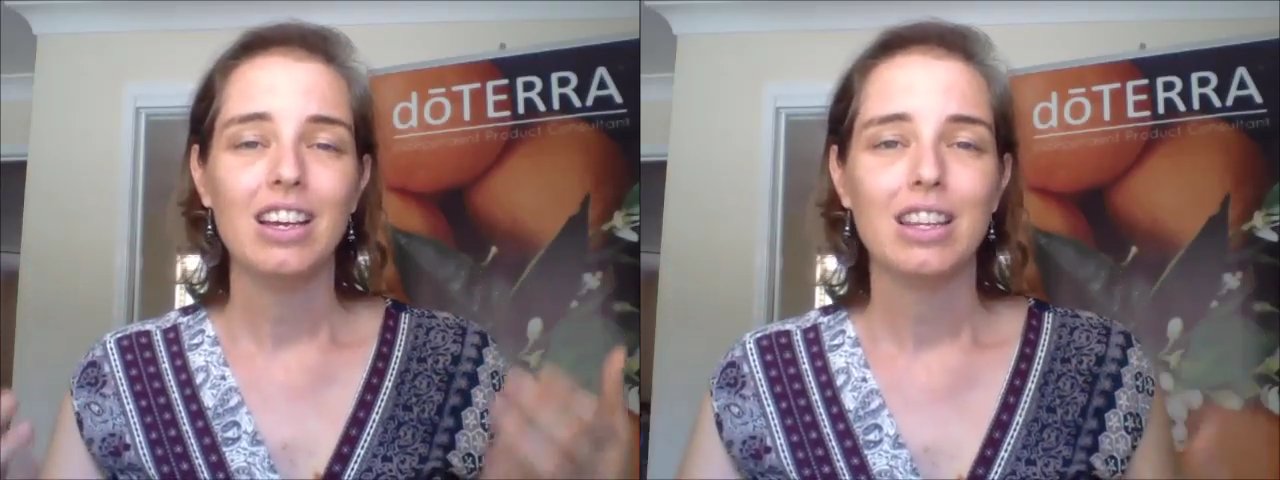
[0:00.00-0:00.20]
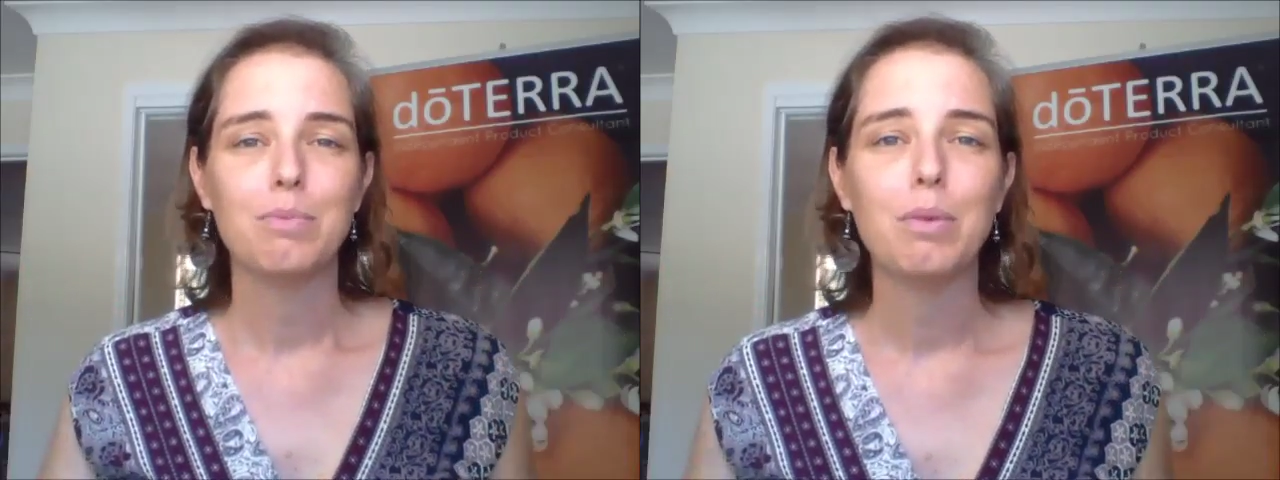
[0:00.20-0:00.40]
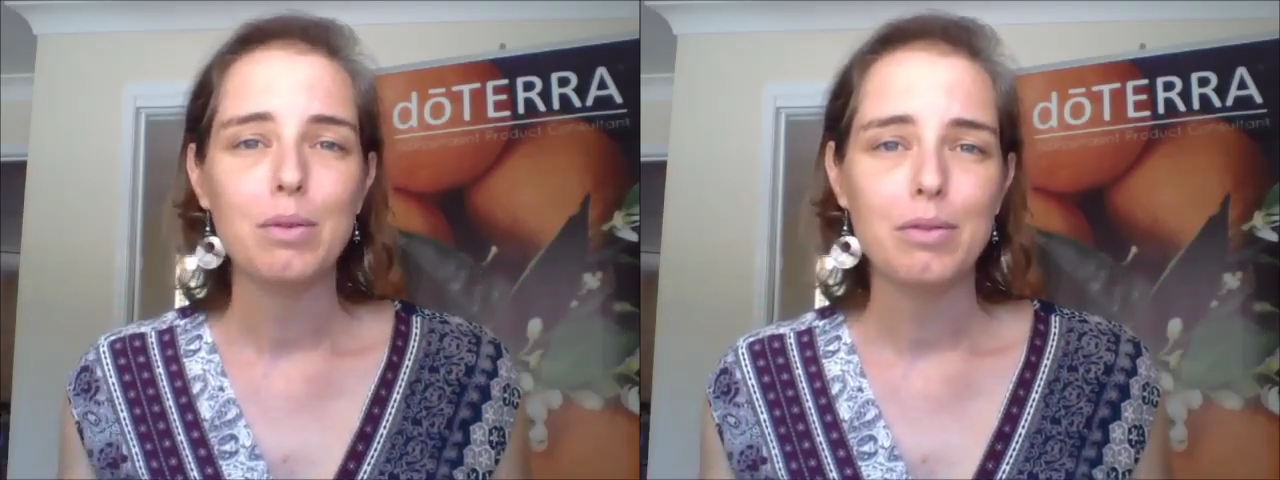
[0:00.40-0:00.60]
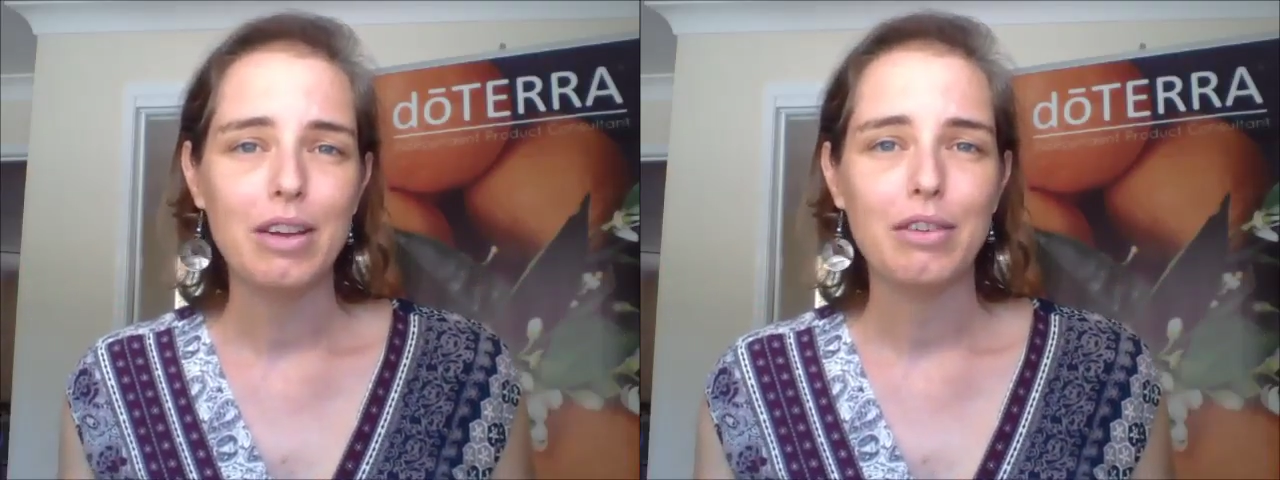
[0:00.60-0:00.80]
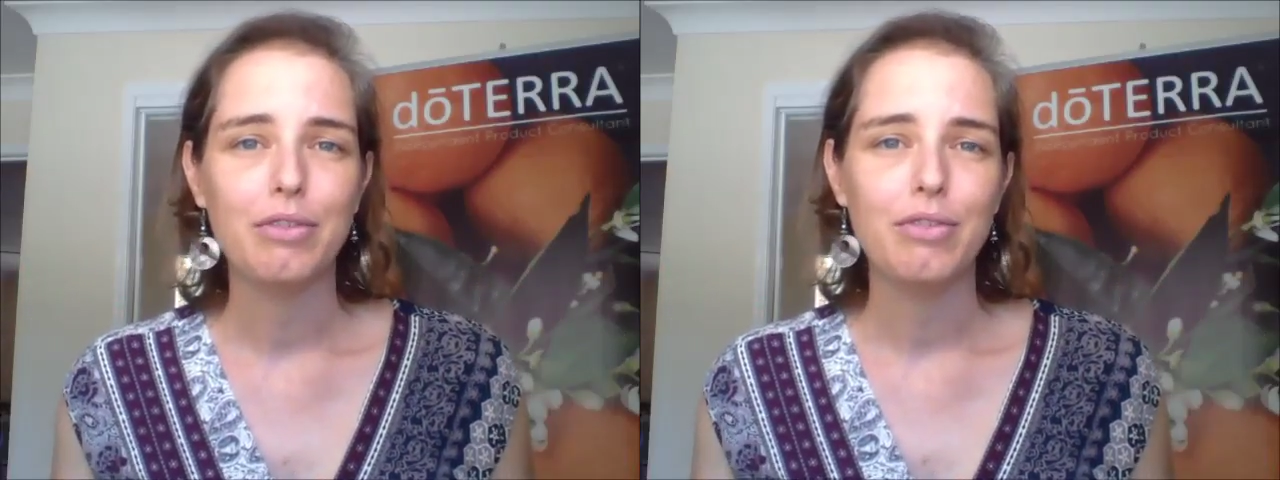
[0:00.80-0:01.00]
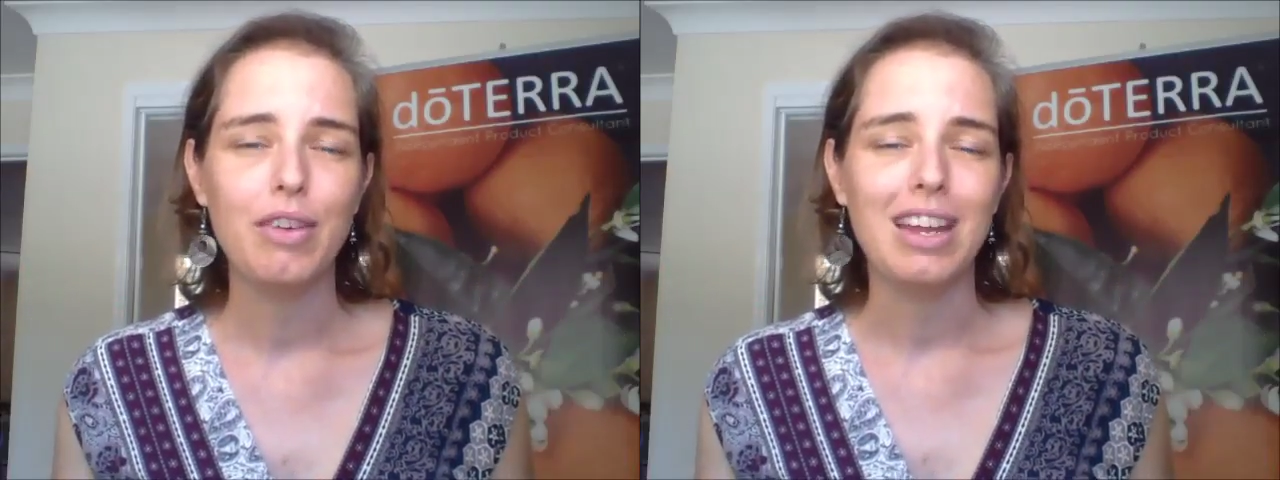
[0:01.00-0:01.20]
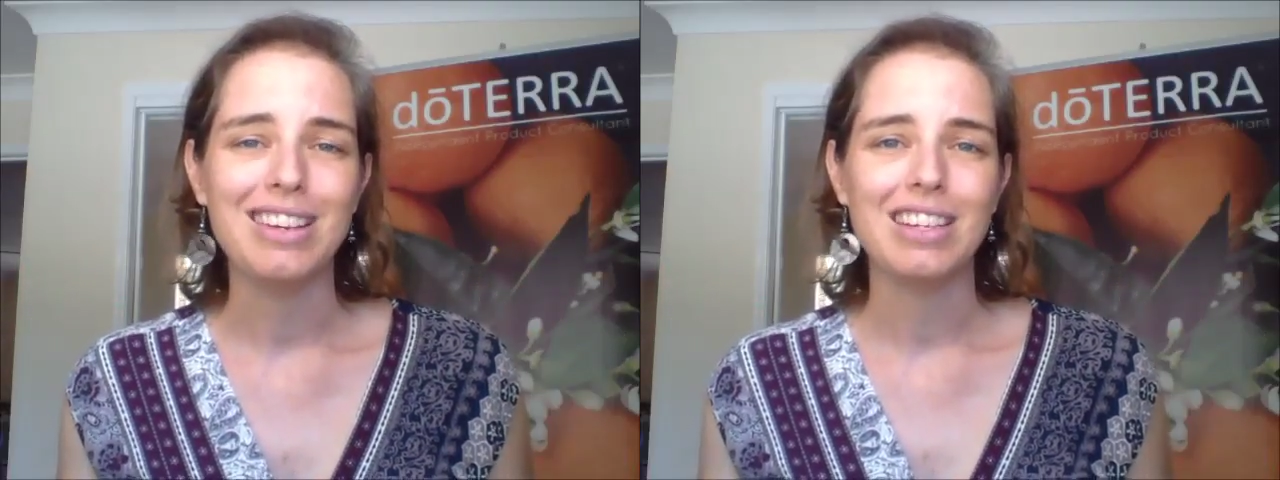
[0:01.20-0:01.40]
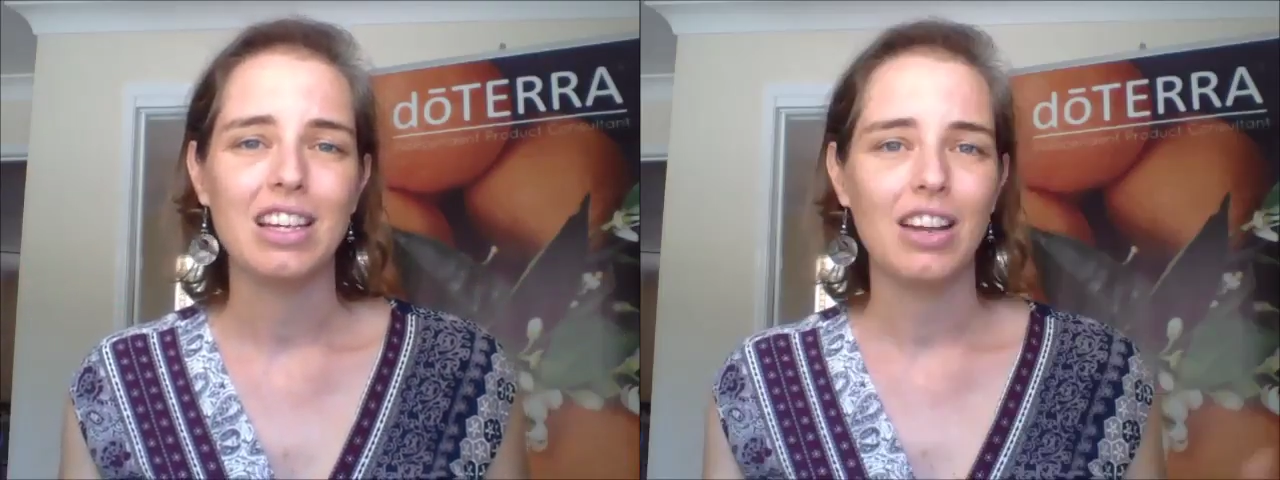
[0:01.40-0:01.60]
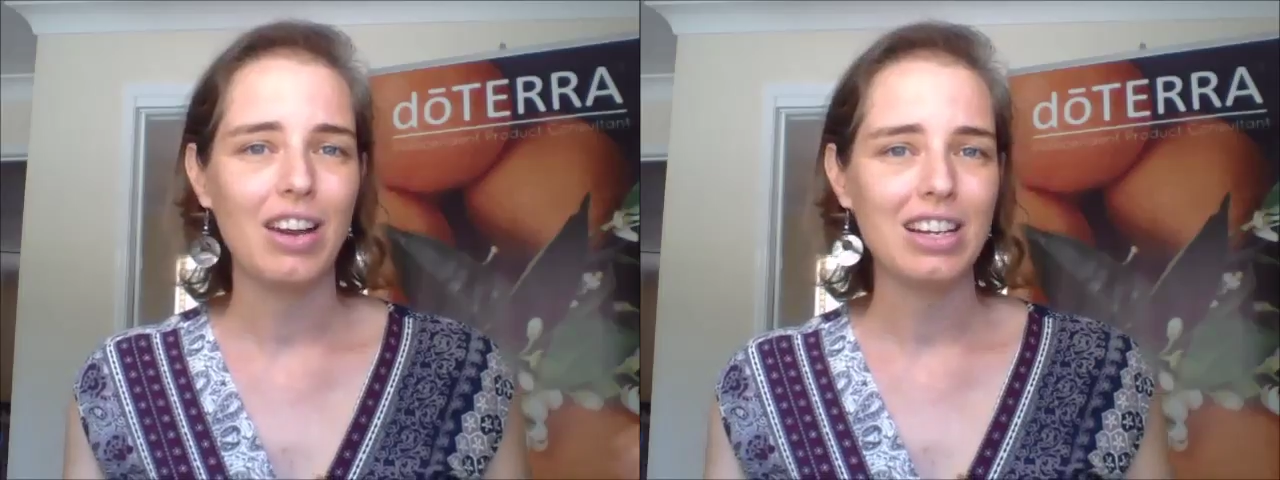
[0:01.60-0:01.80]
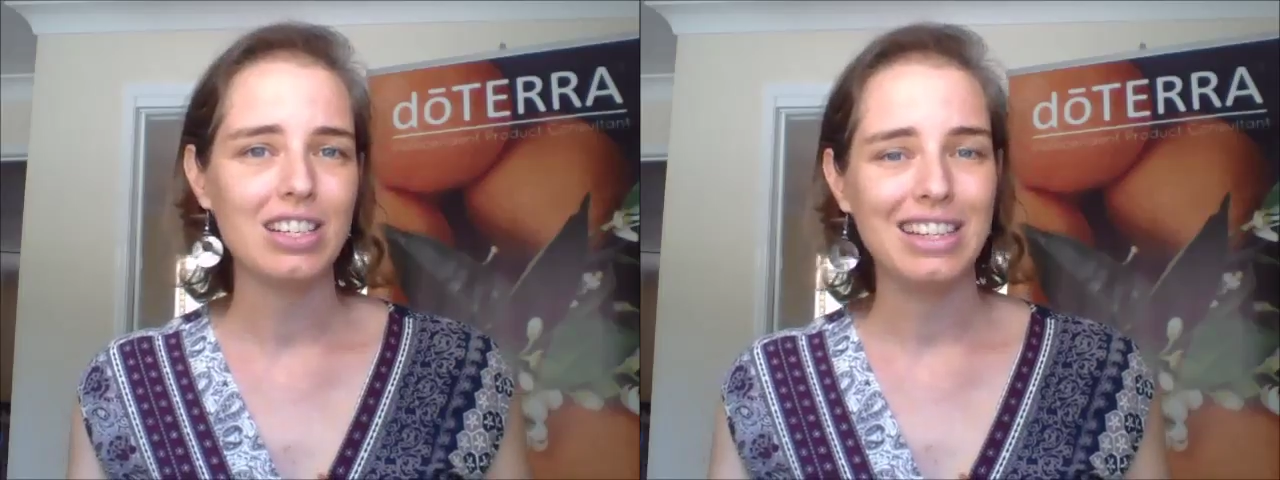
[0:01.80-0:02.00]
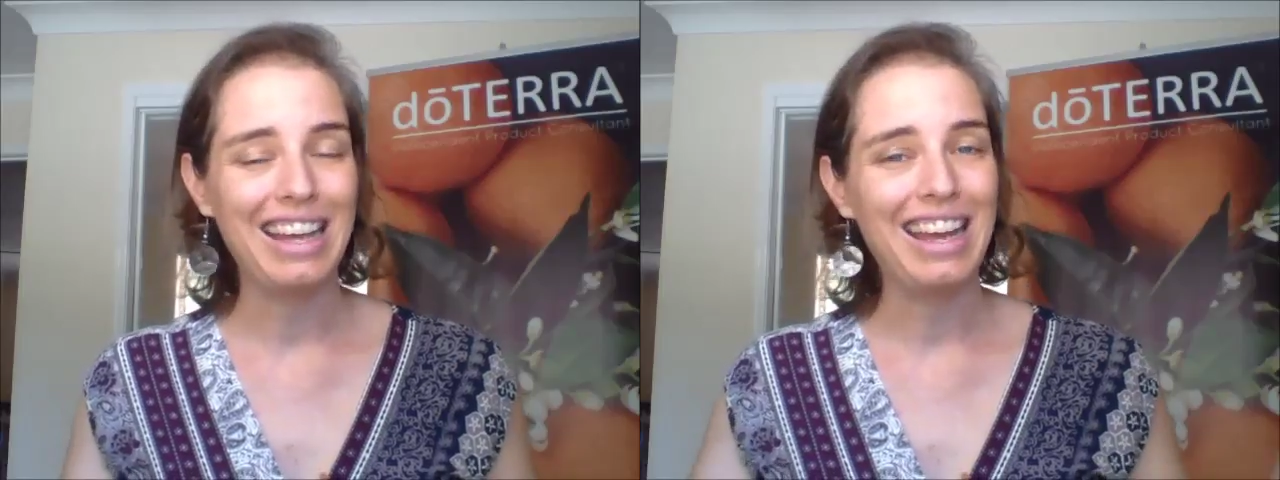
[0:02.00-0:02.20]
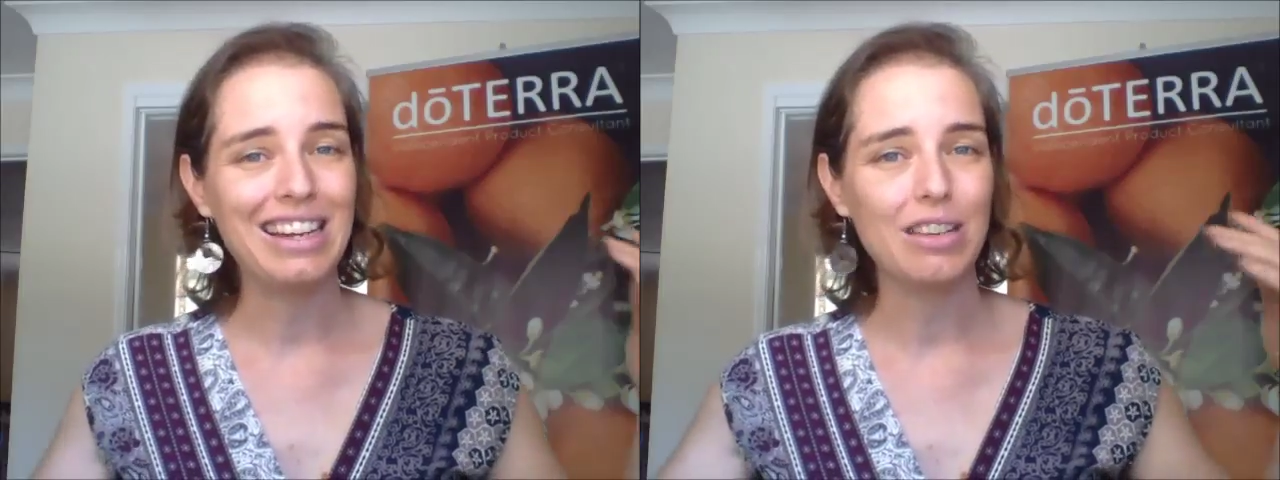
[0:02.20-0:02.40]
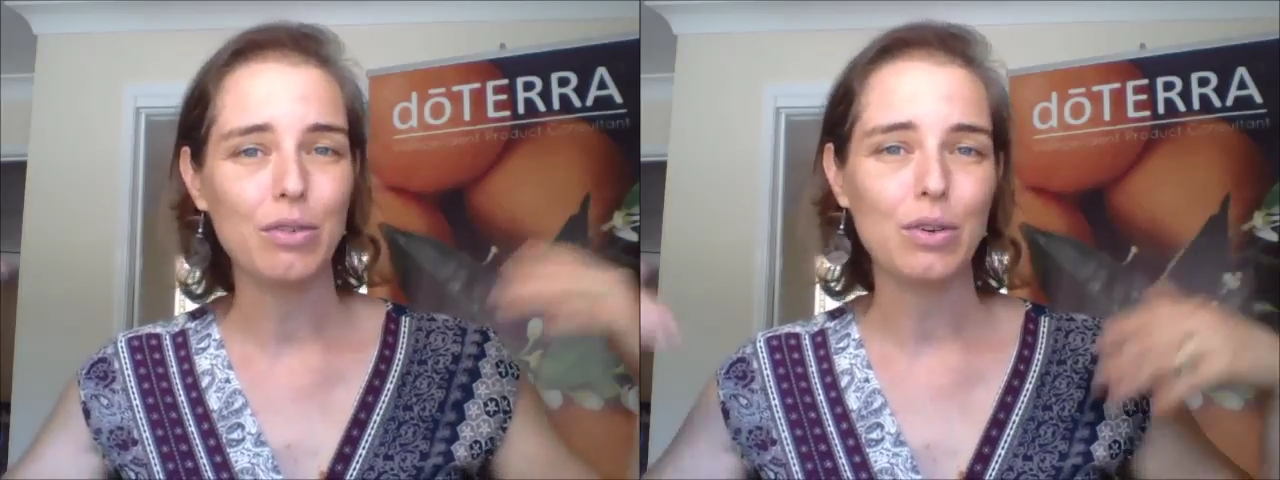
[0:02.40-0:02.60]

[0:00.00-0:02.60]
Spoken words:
The bottom of our feet are actually the end of